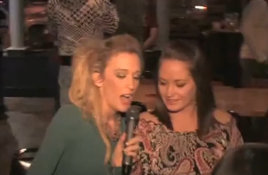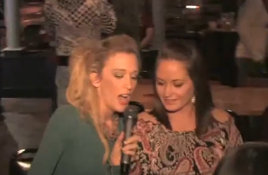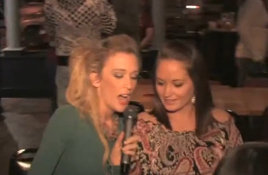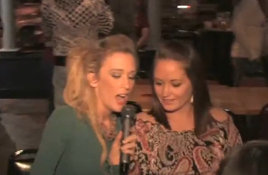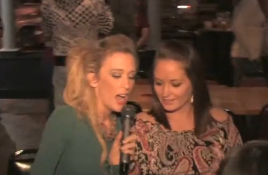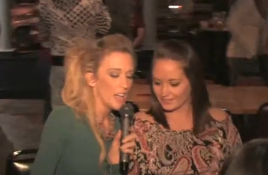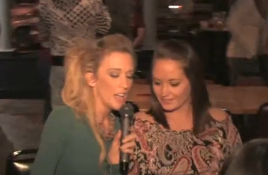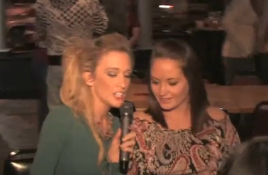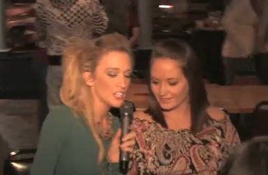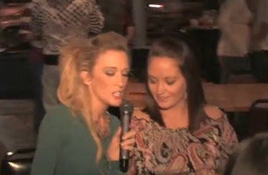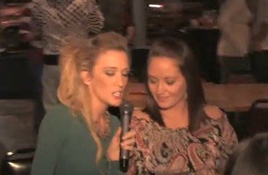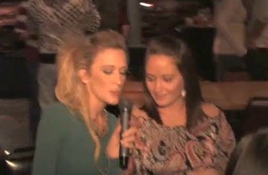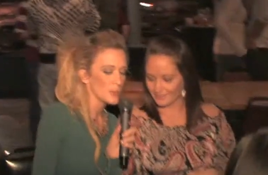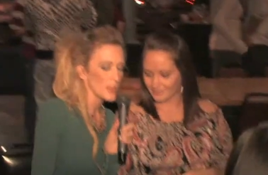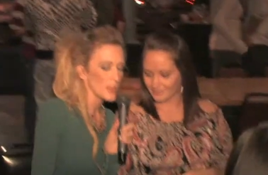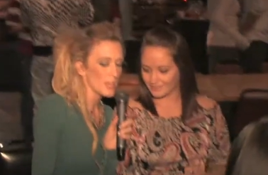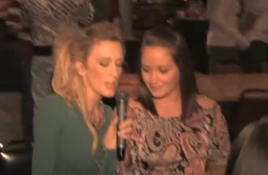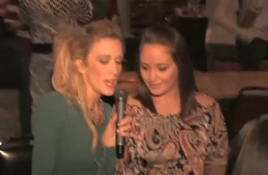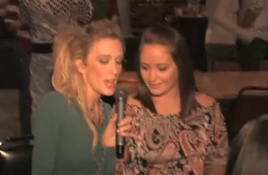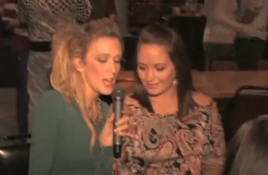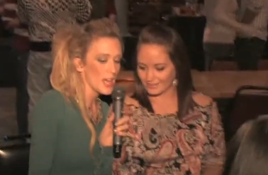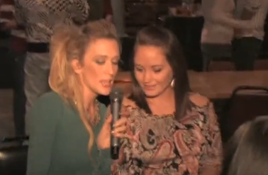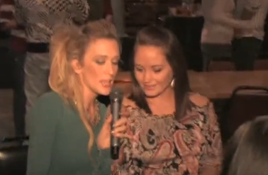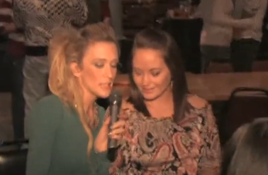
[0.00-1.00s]
Speaker 1: I just
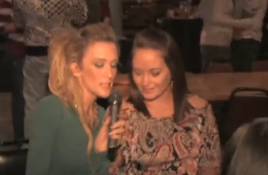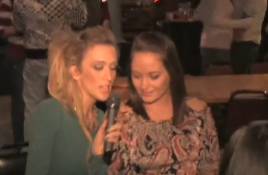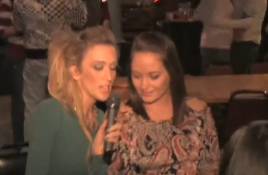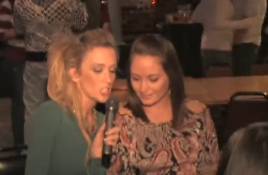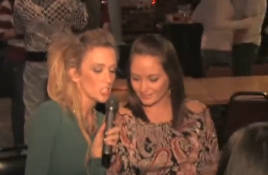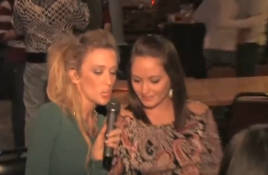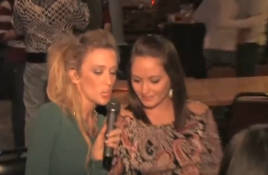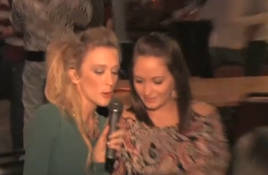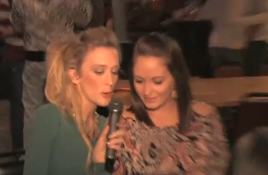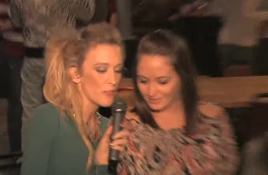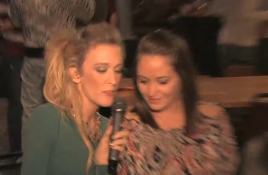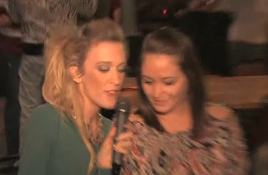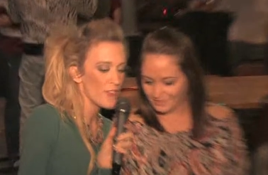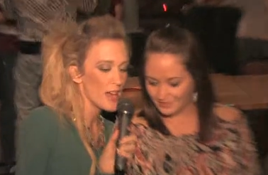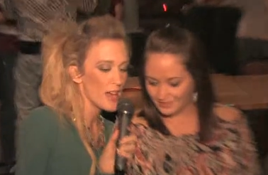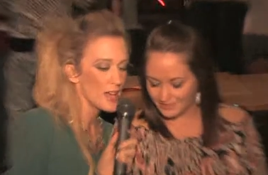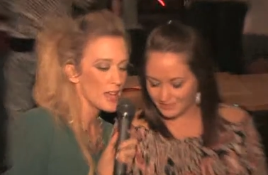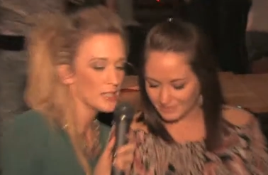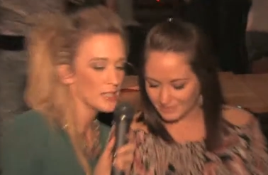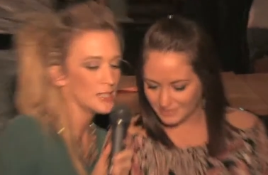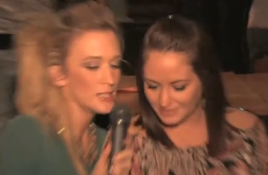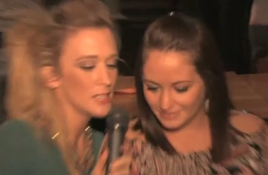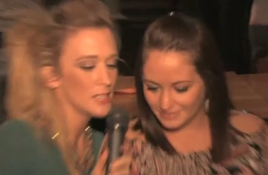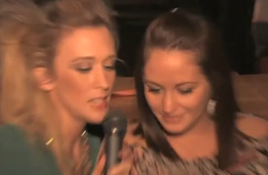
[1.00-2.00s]
realized
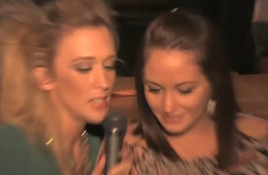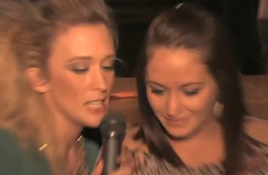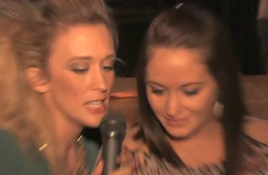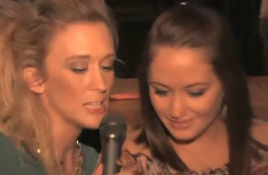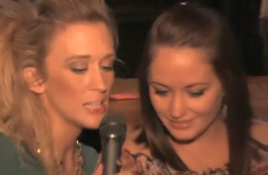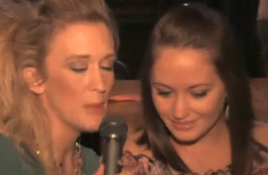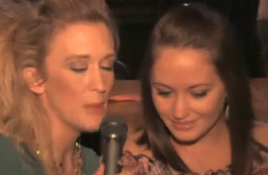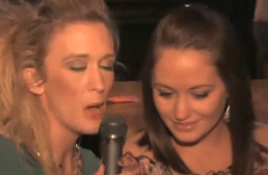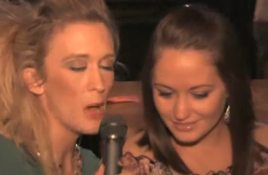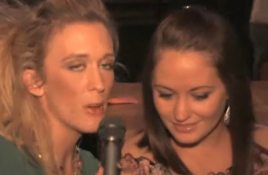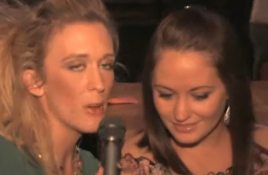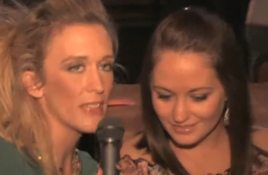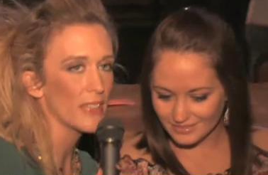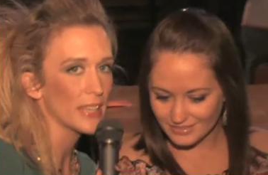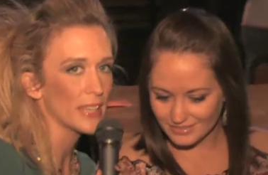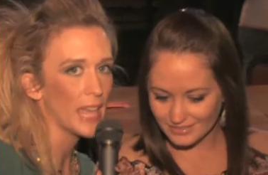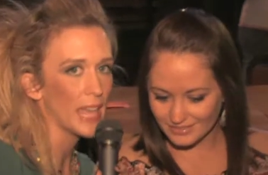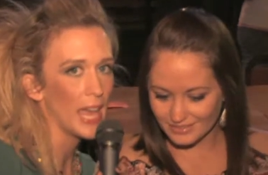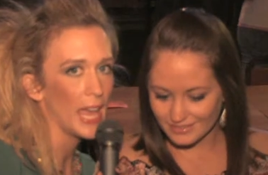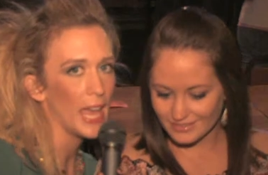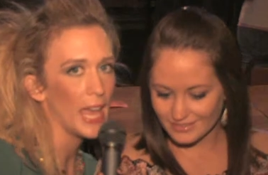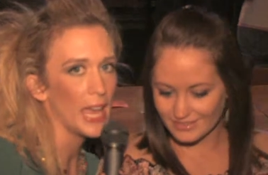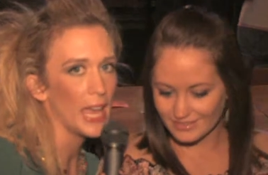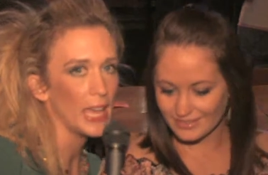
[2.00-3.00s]
Oktoberfest is spelled with a
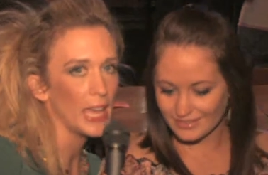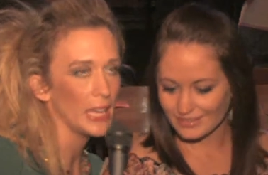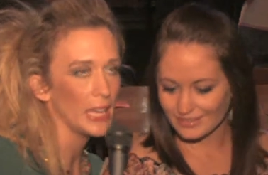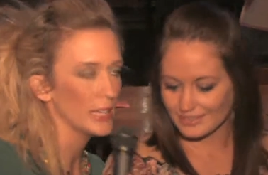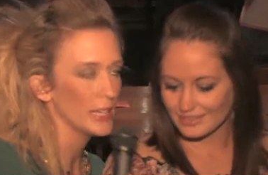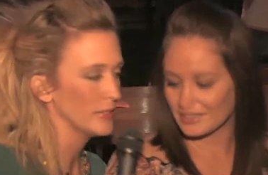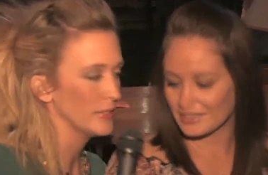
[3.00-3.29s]
K.